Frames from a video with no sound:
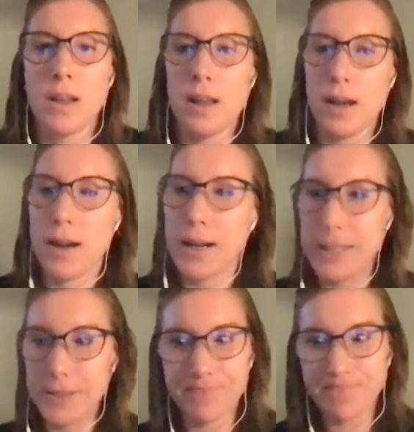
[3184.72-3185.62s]

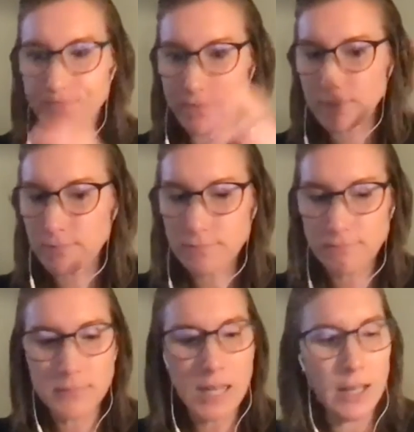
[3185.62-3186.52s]
And
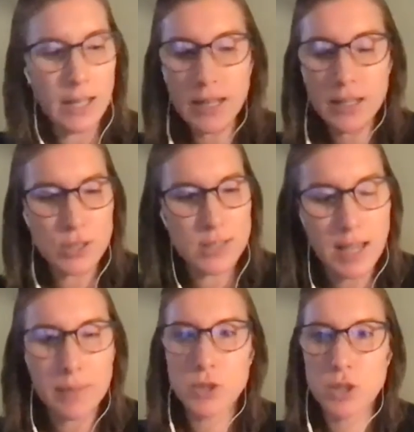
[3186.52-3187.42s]
I kind of just
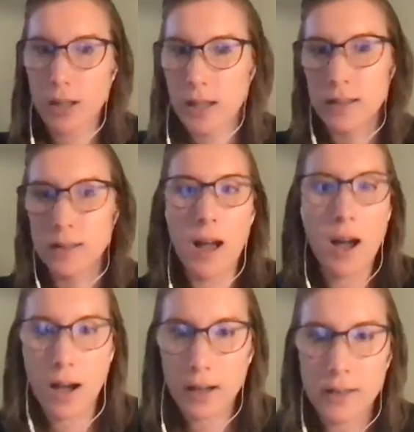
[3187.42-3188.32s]
kept chugging
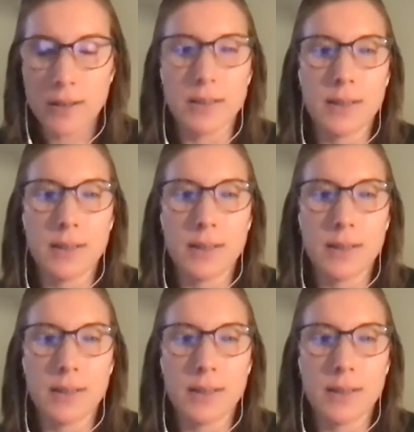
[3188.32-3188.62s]
along.